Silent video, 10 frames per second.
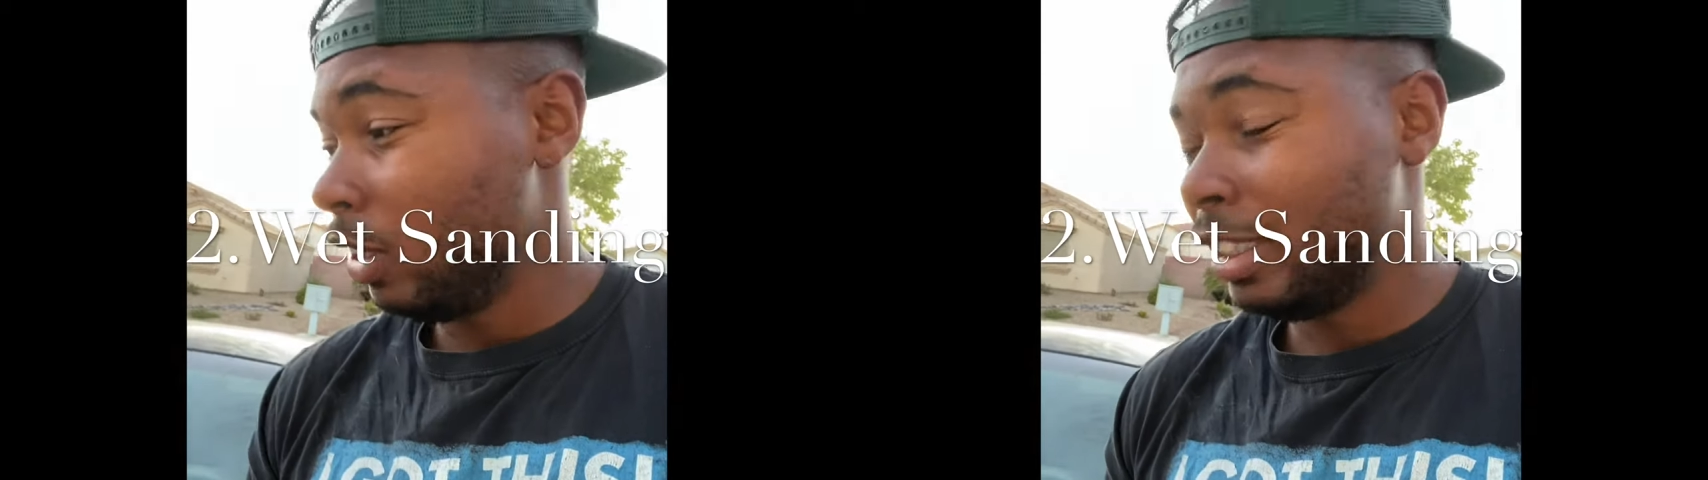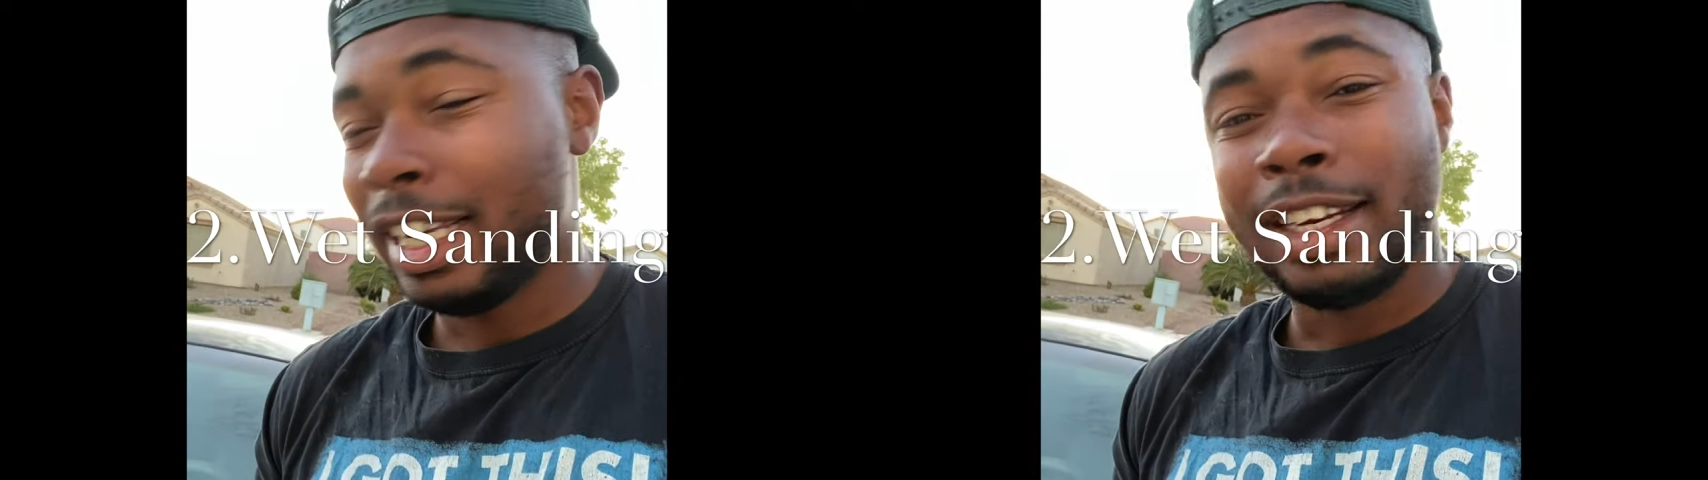
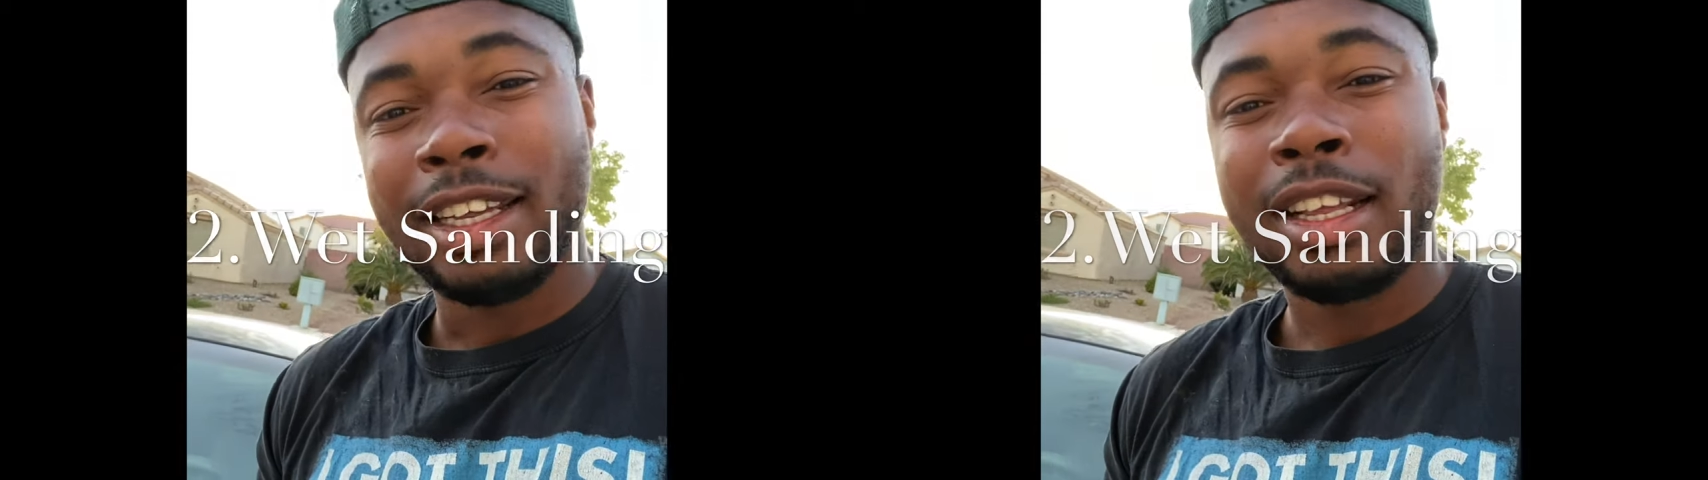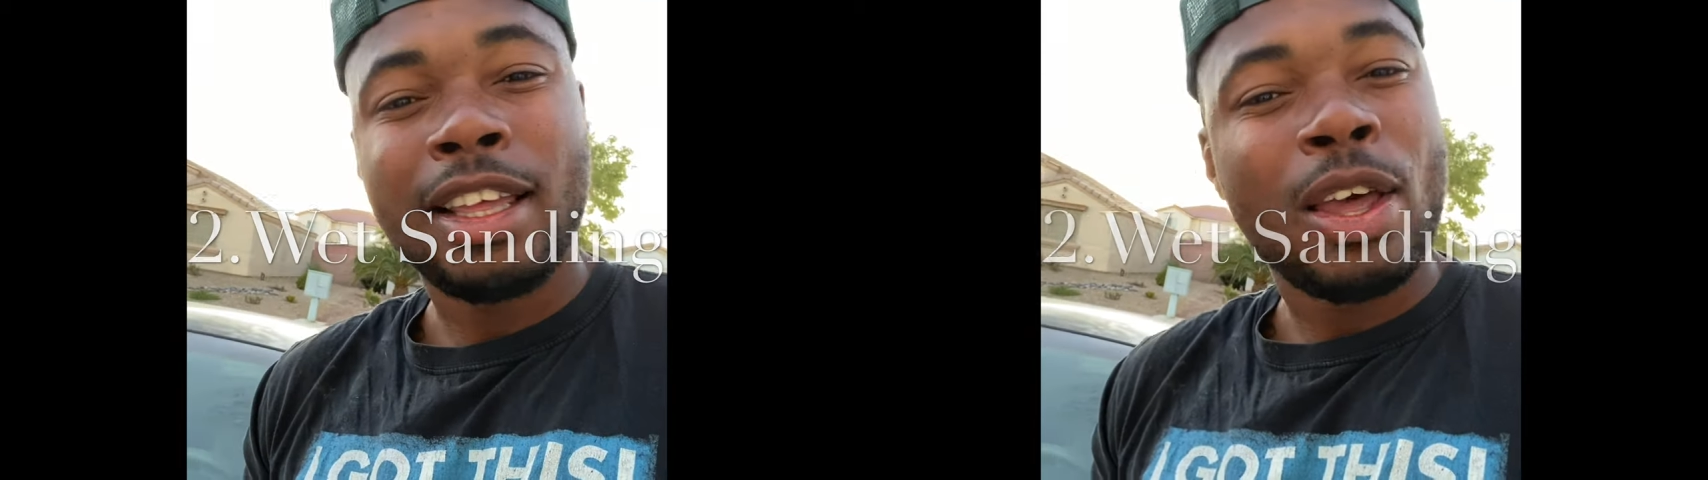
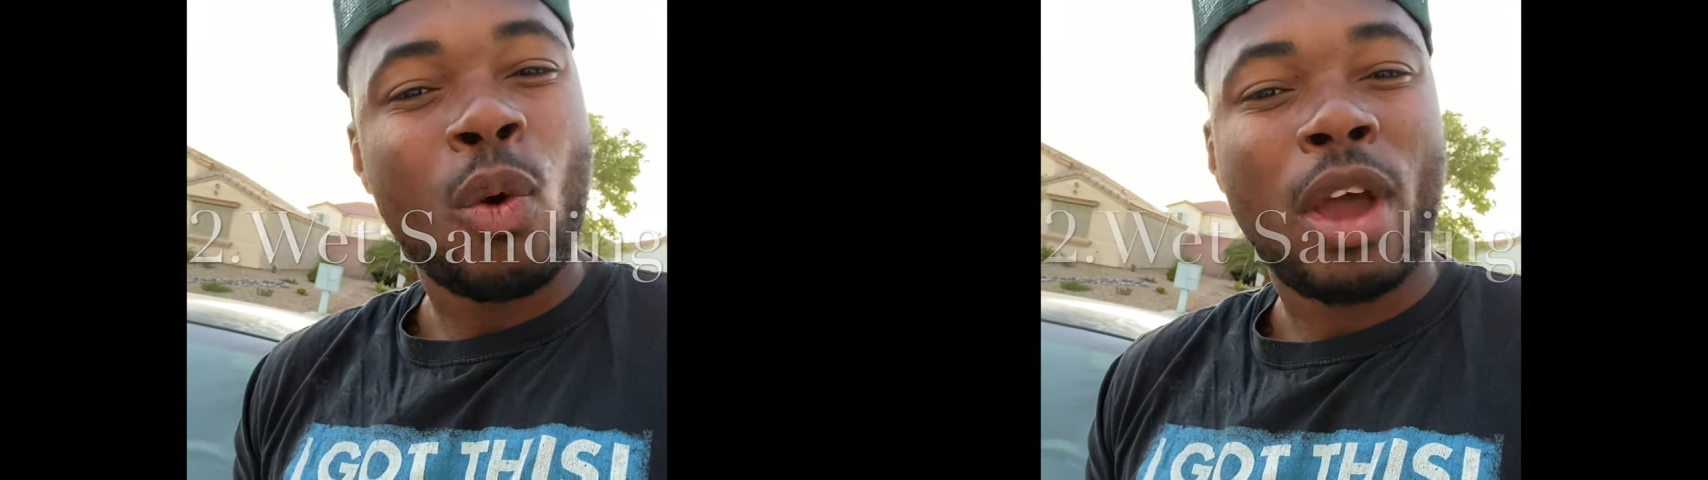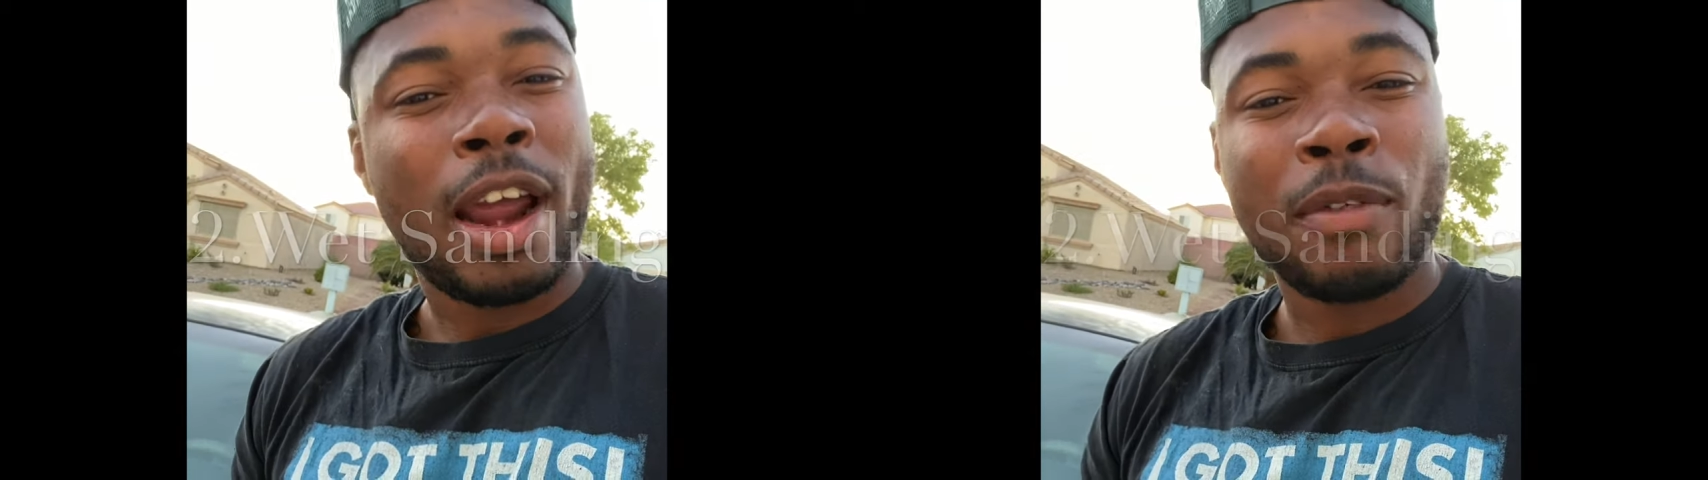sanding,
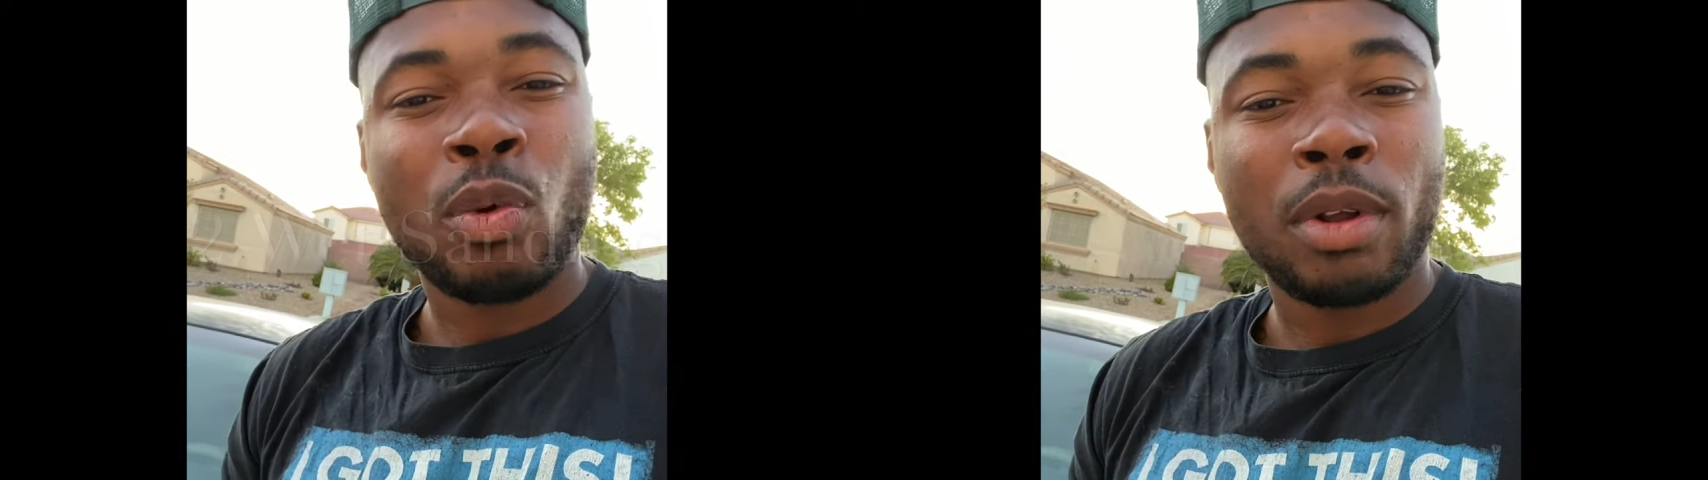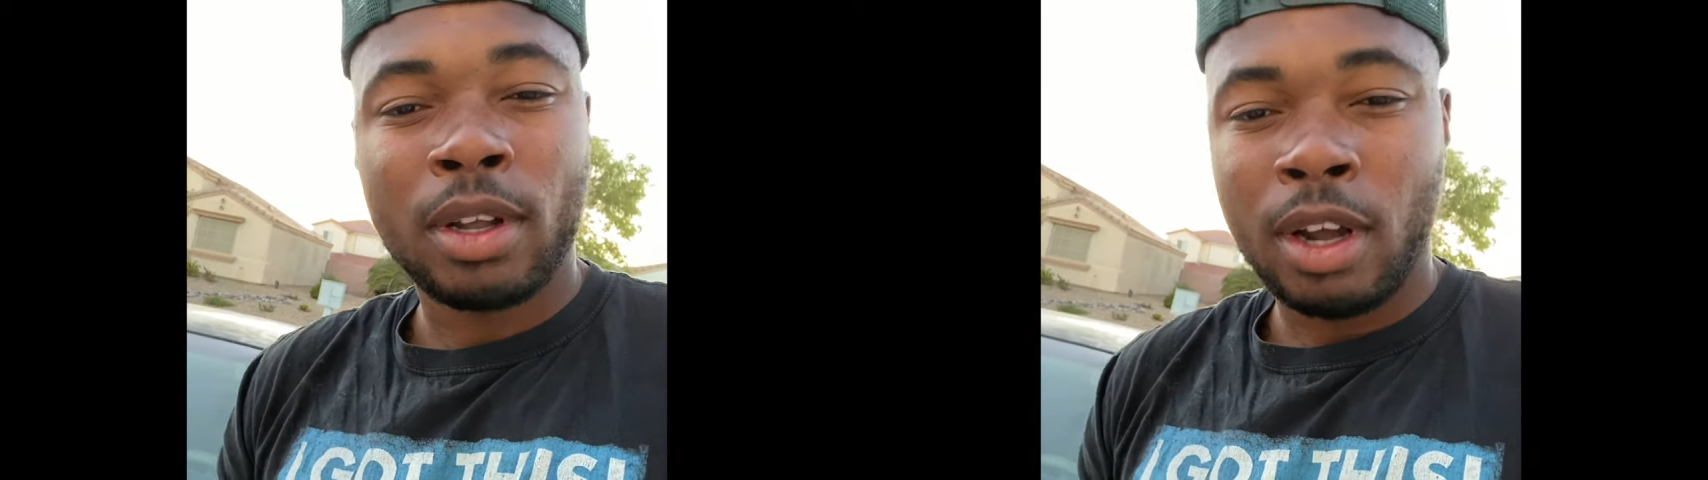however you
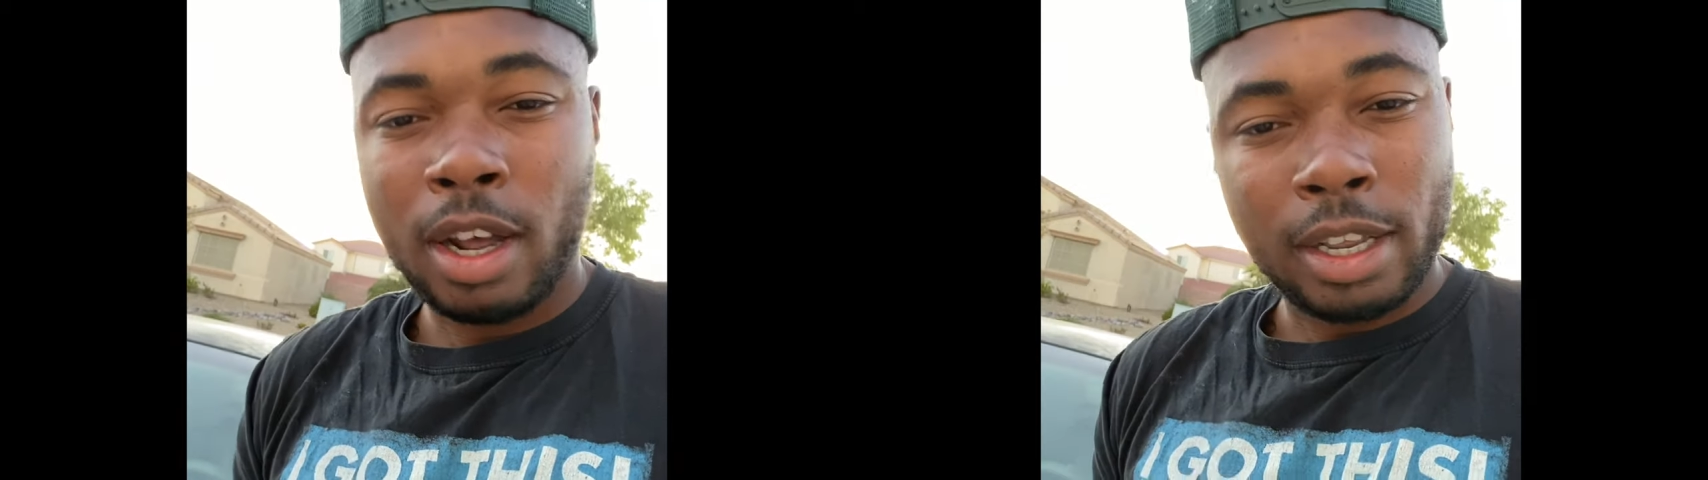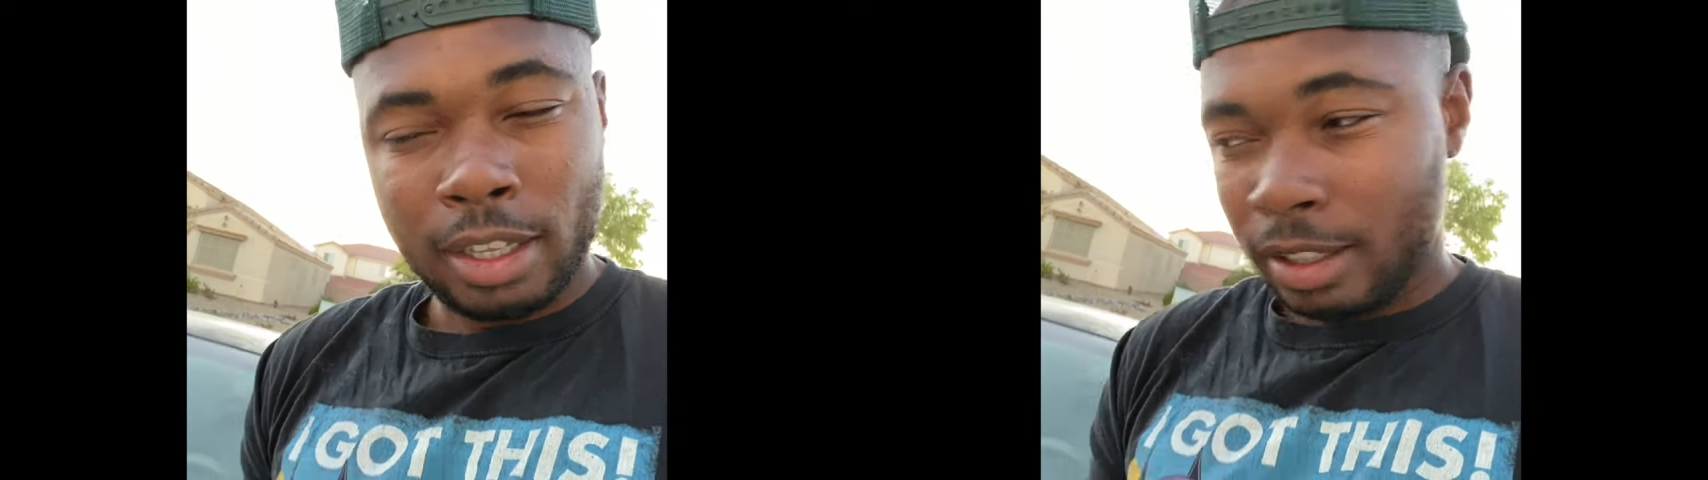want to
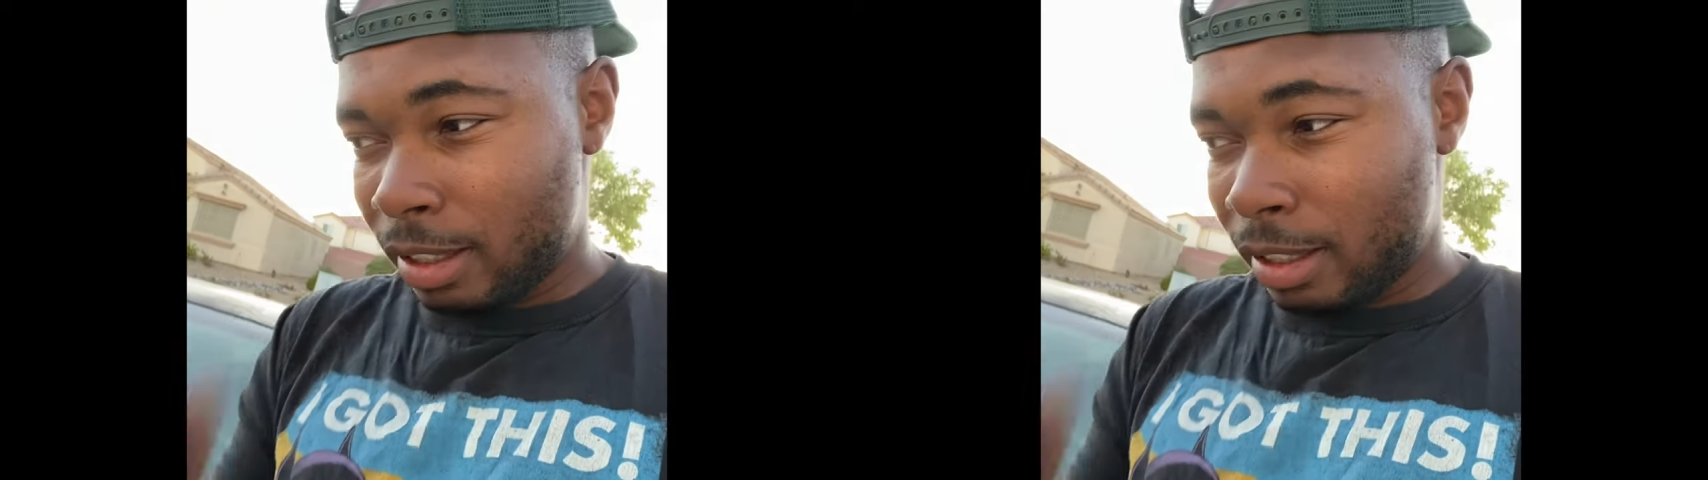call it.